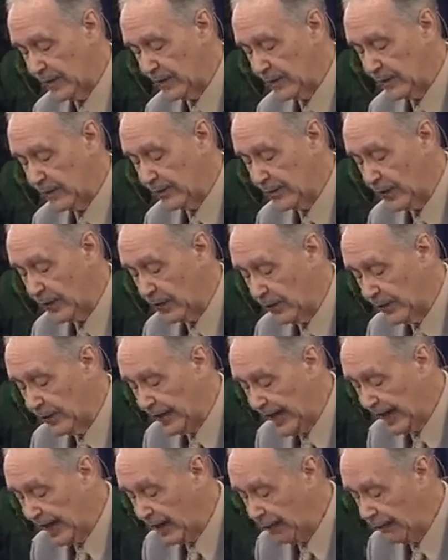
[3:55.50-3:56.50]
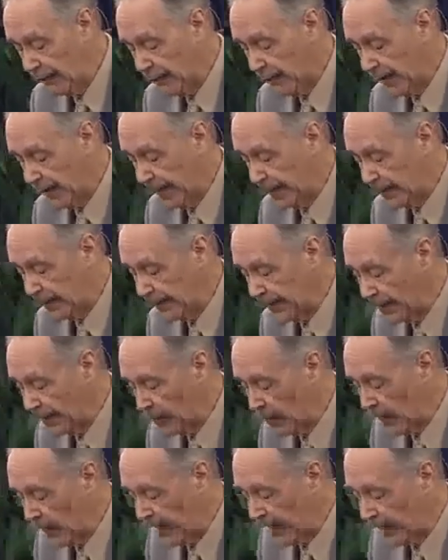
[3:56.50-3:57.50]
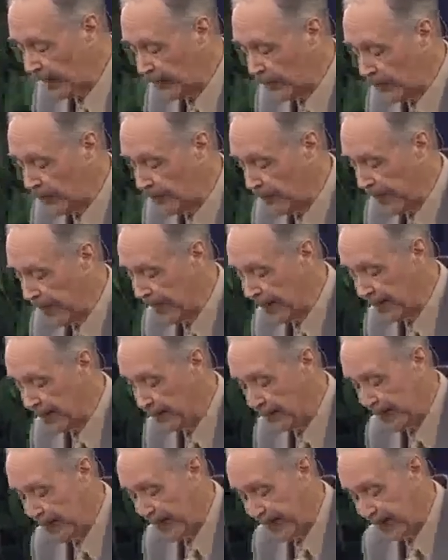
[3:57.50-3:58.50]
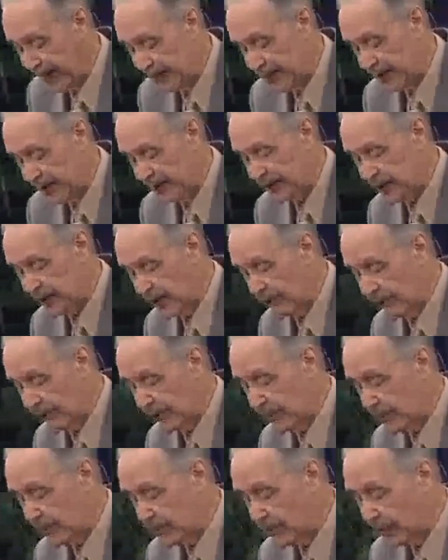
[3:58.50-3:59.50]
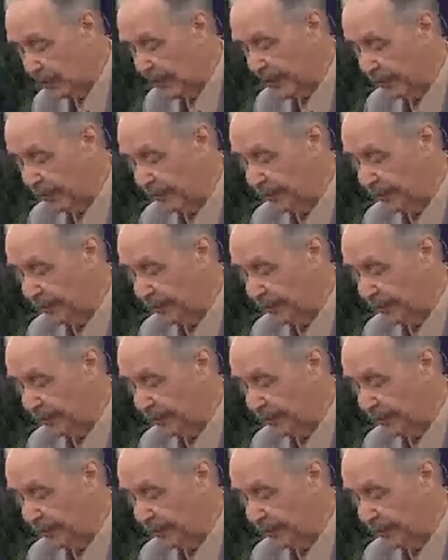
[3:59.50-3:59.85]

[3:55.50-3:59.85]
though now for a little while you may have had to suffer grief